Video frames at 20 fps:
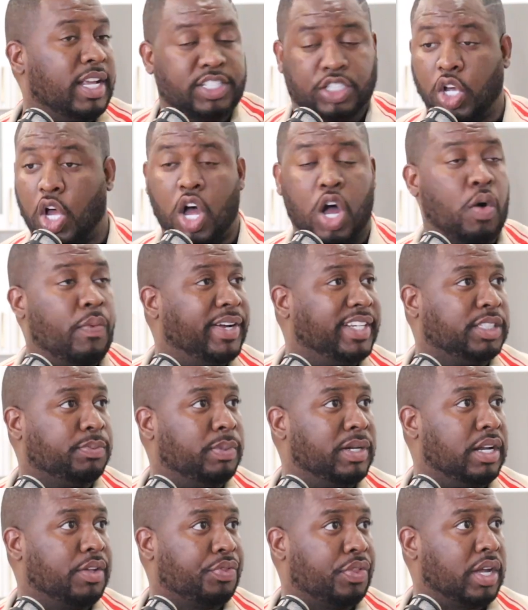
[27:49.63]
It's
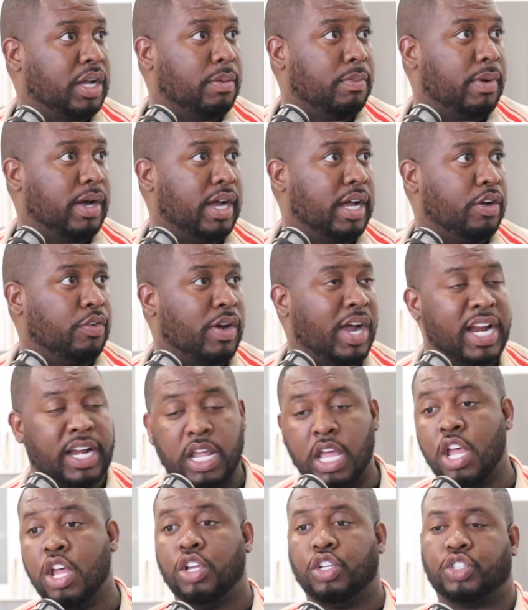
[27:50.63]
always been a thing of mine,
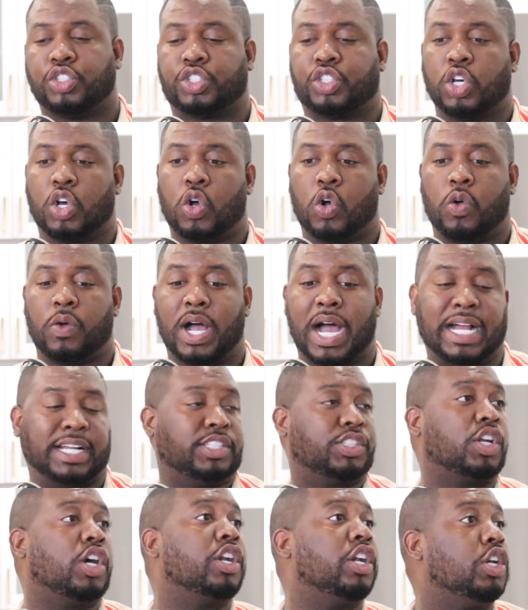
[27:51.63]
right? So
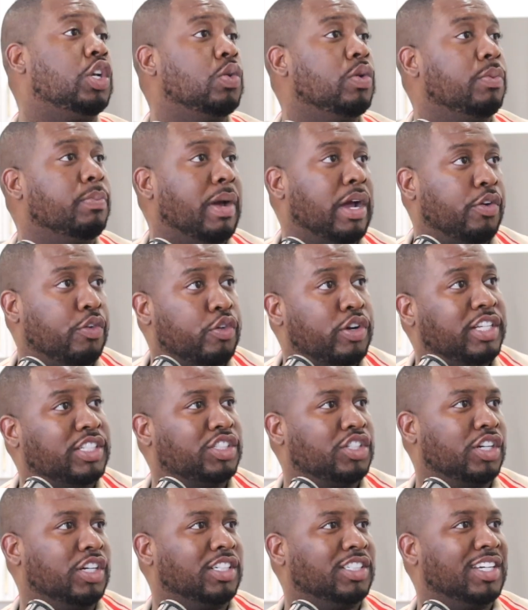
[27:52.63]
I started doing my
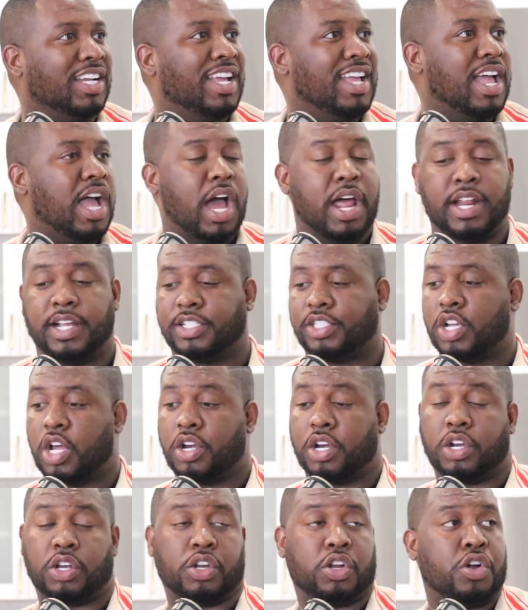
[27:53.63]
research, and I
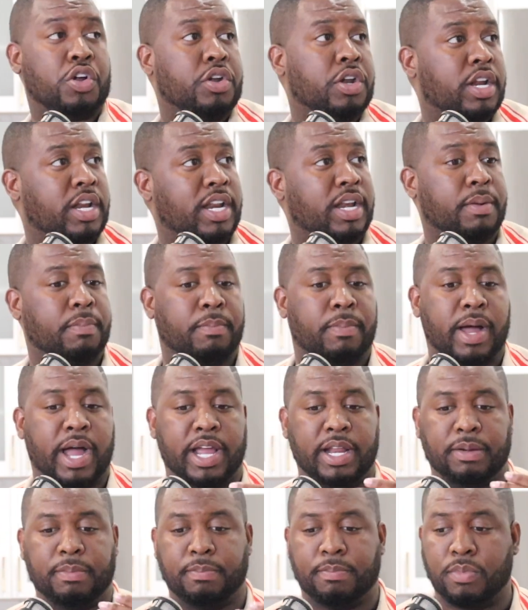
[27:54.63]
started learning it,
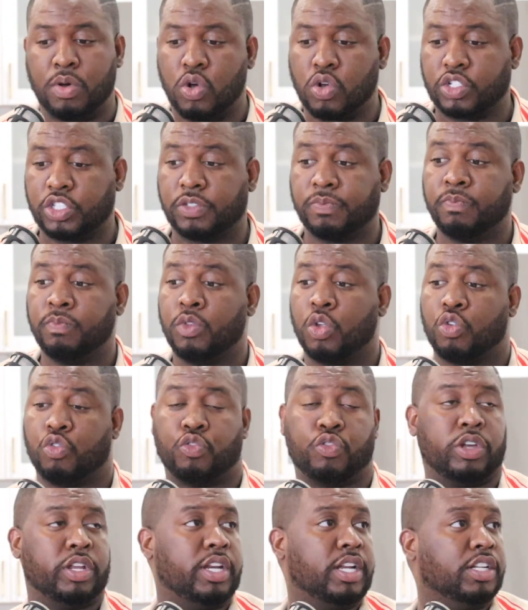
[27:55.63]
buying books,
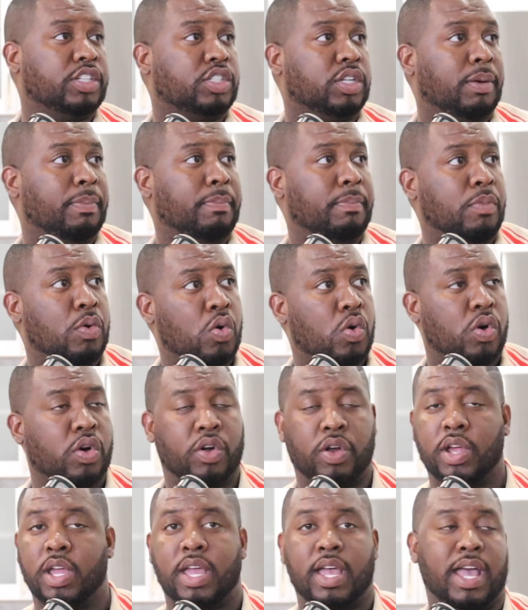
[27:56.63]
reading some
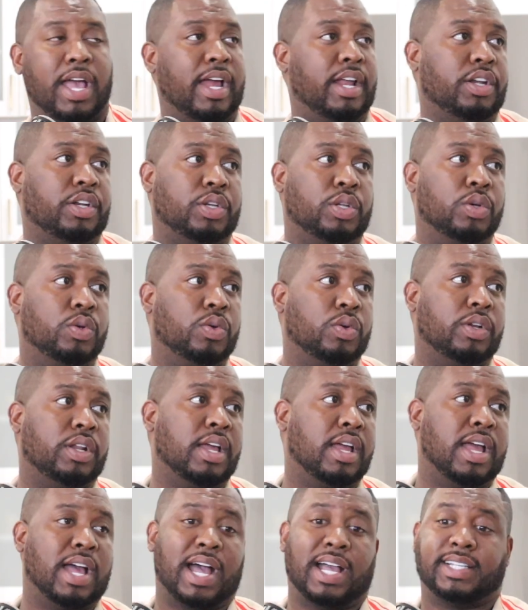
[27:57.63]
more. And
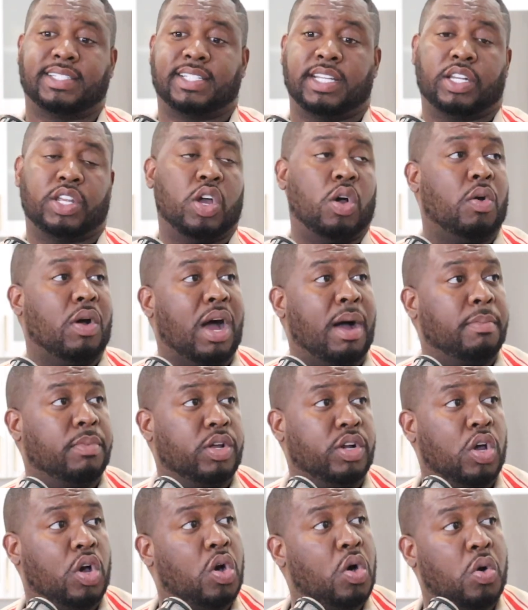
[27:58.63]
dude, I said, yo,
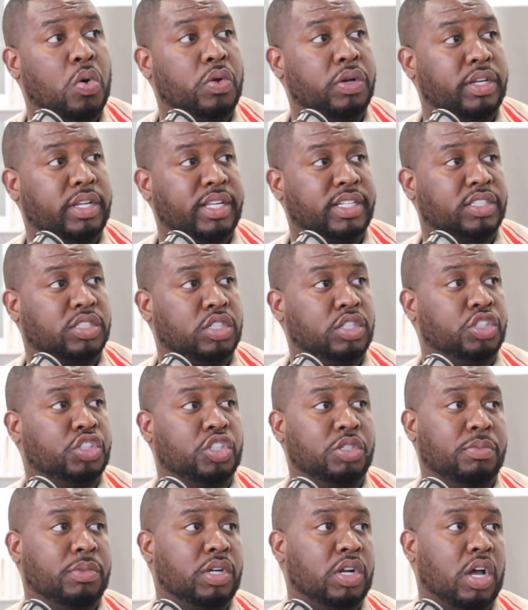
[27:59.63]
I'm going to own this
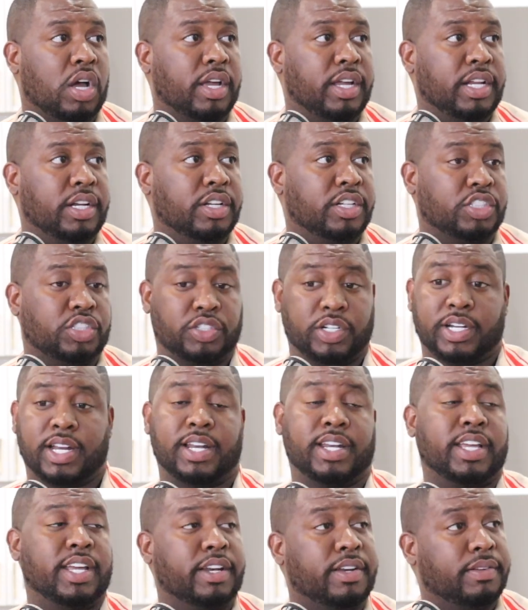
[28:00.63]
consumer law industry.
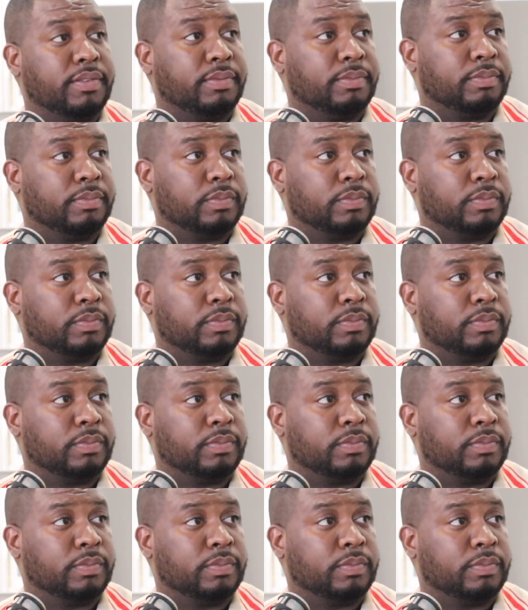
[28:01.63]
And I did.